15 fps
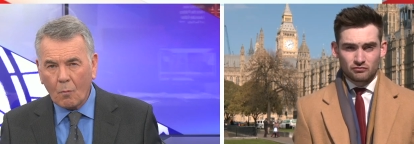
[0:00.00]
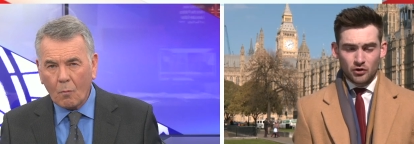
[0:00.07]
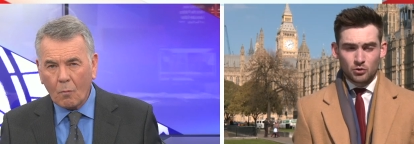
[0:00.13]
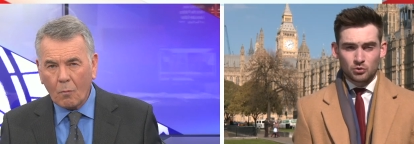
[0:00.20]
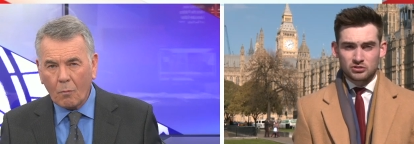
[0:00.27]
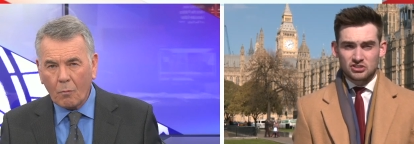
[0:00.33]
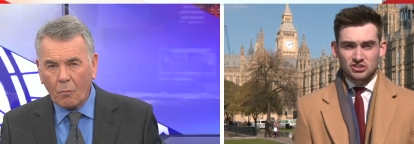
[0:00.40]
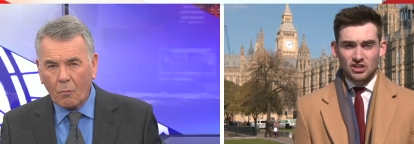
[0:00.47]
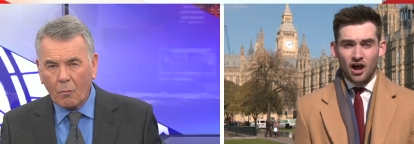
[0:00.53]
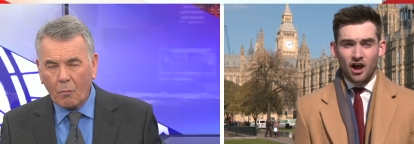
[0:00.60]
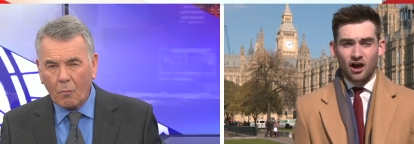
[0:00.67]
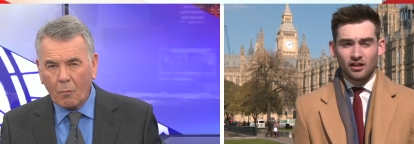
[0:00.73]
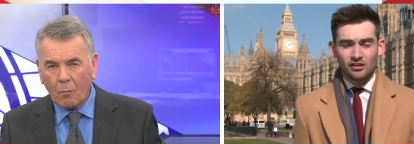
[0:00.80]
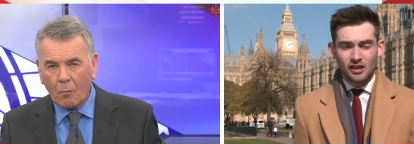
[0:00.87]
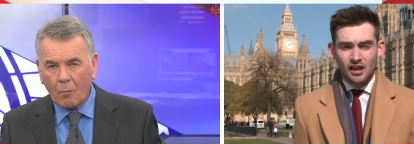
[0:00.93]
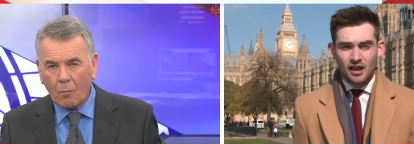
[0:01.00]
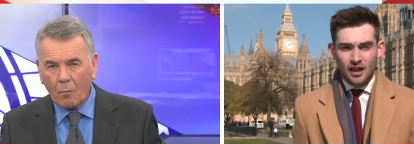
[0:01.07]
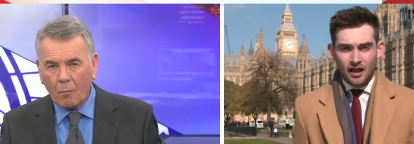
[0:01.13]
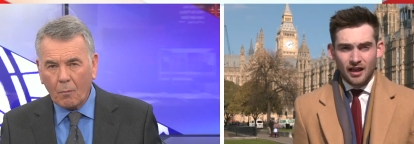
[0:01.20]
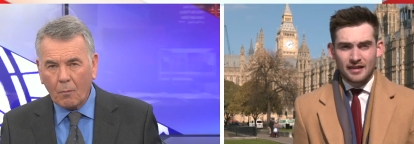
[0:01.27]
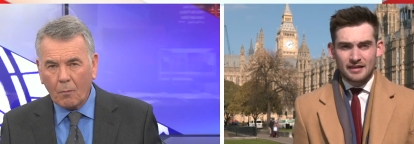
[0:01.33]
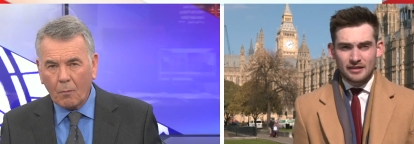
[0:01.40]
Speaker 1: Roald Dahl.
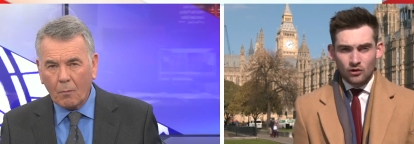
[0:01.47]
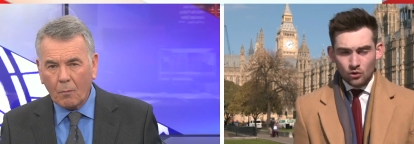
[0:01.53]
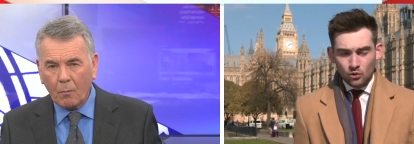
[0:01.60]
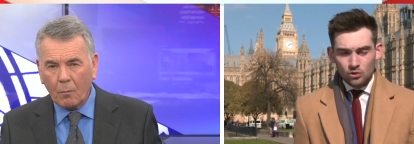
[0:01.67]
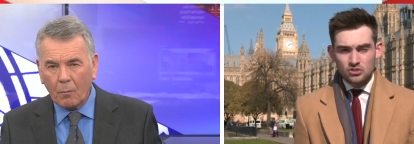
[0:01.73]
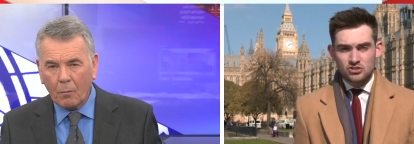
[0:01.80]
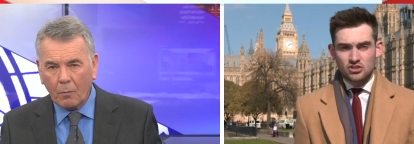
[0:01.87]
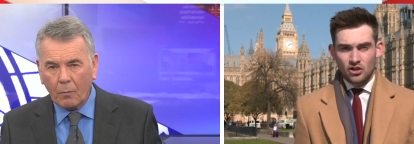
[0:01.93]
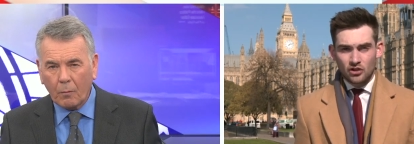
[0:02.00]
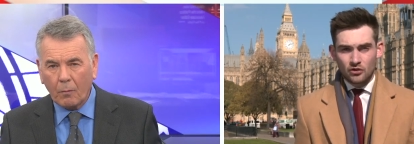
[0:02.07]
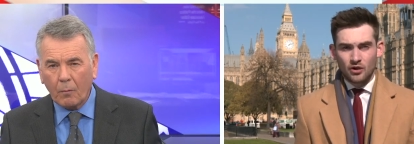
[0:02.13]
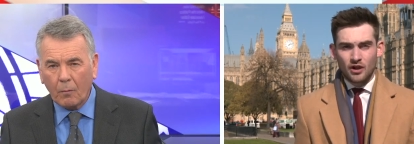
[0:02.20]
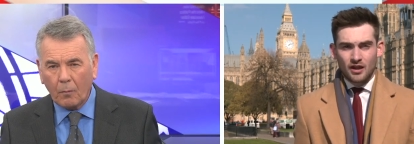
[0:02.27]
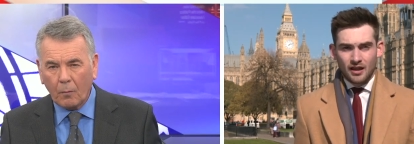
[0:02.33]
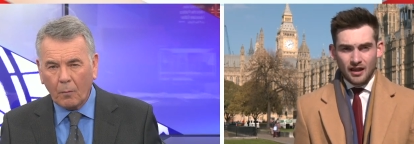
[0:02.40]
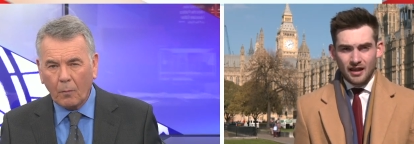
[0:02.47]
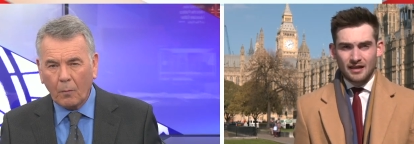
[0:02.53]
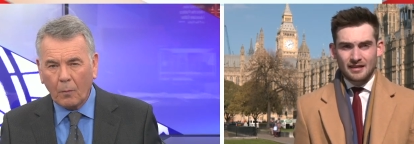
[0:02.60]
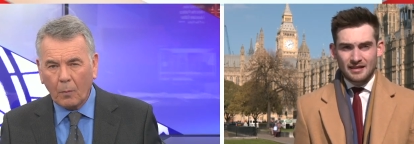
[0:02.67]
Uh, he also uh,